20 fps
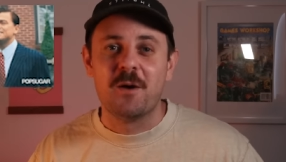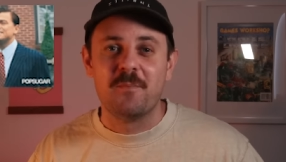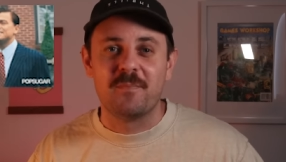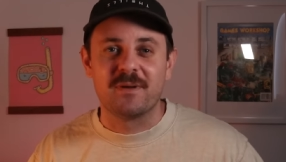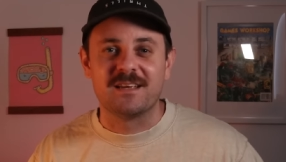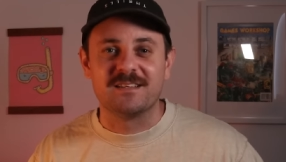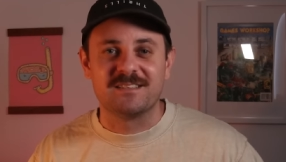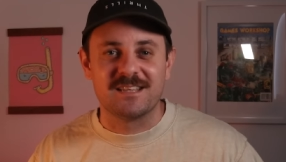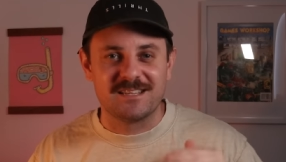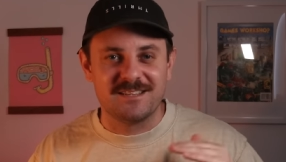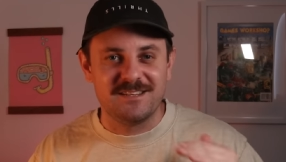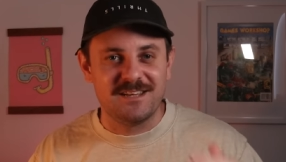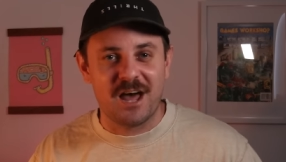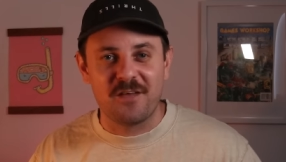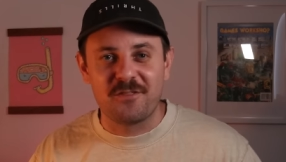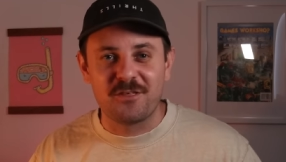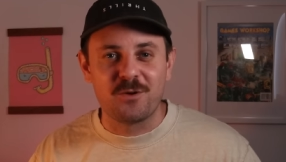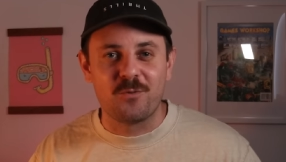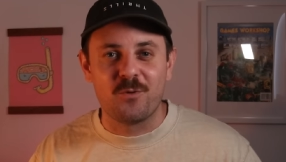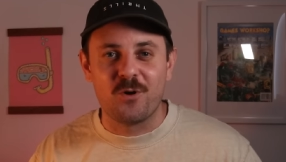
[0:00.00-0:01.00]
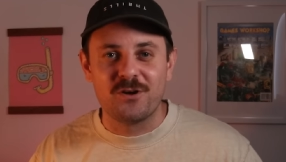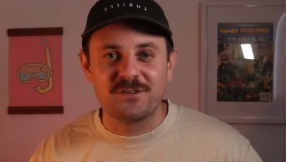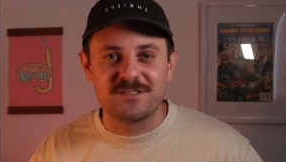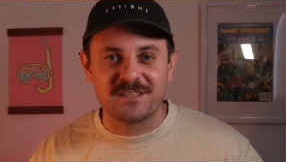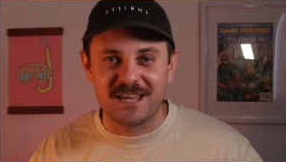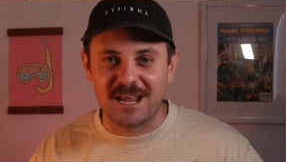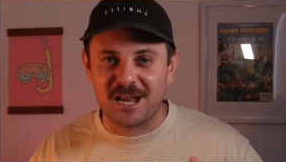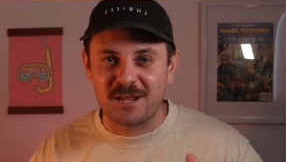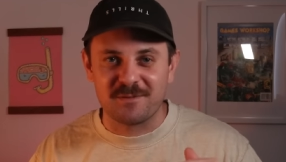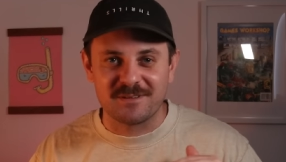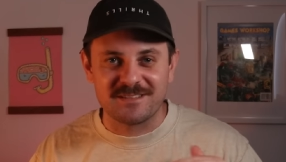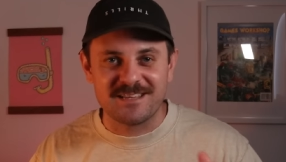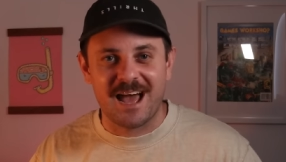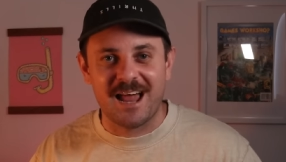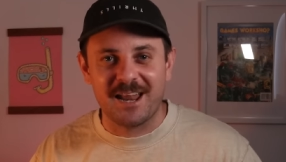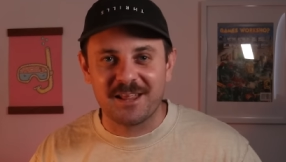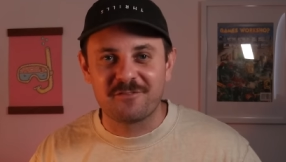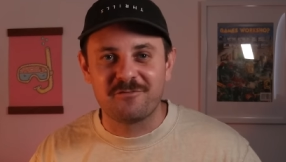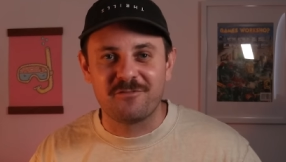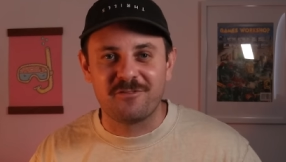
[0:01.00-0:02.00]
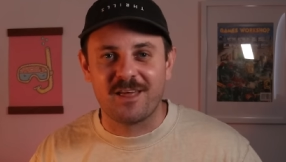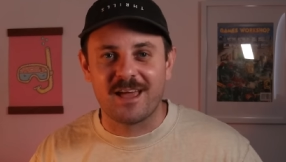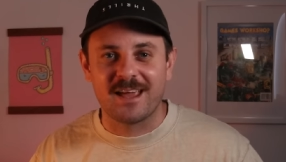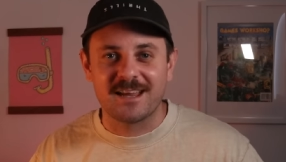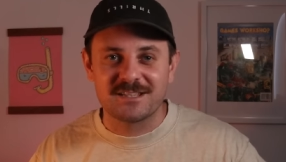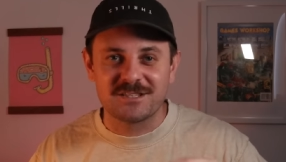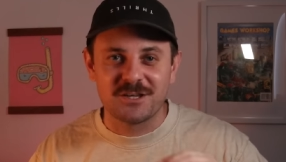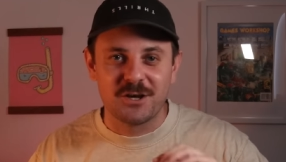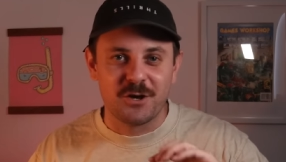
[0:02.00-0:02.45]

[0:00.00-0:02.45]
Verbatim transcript: because there's nothing worse than getting metallic flakes